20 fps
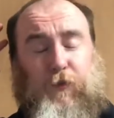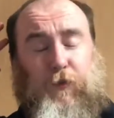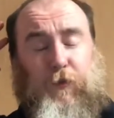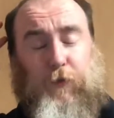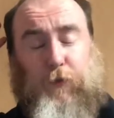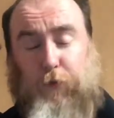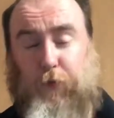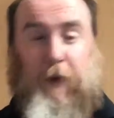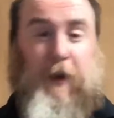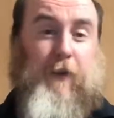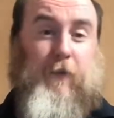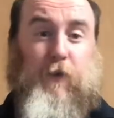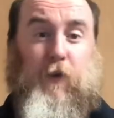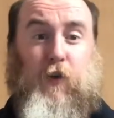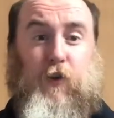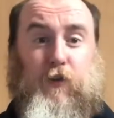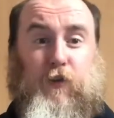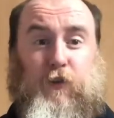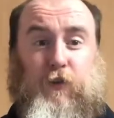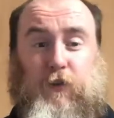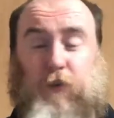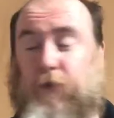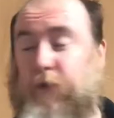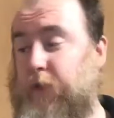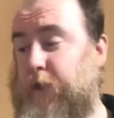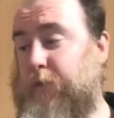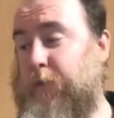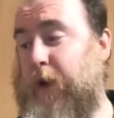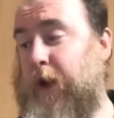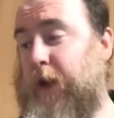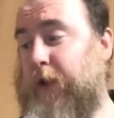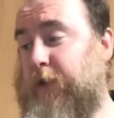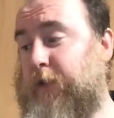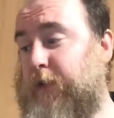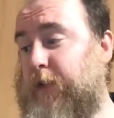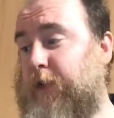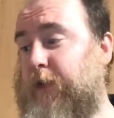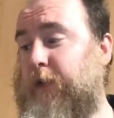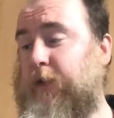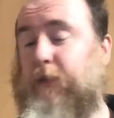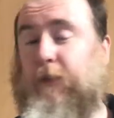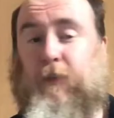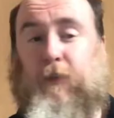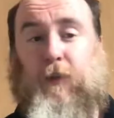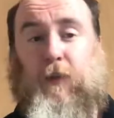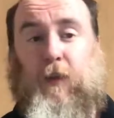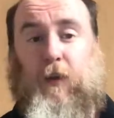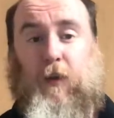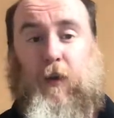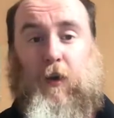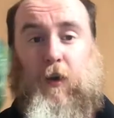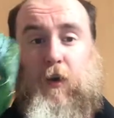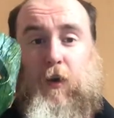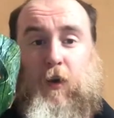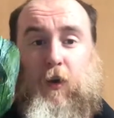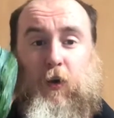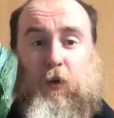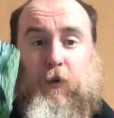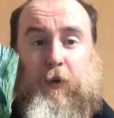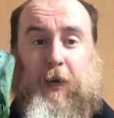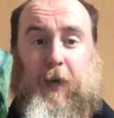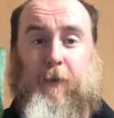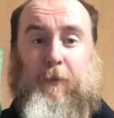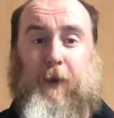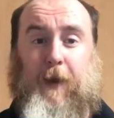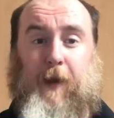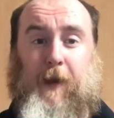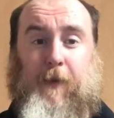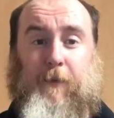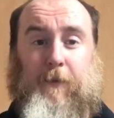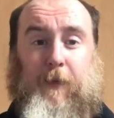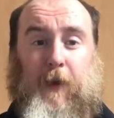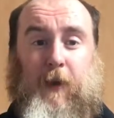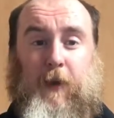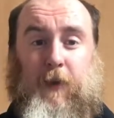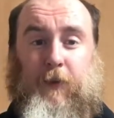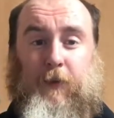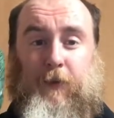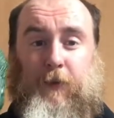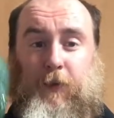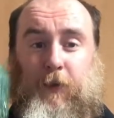three versions of this mask on eBay and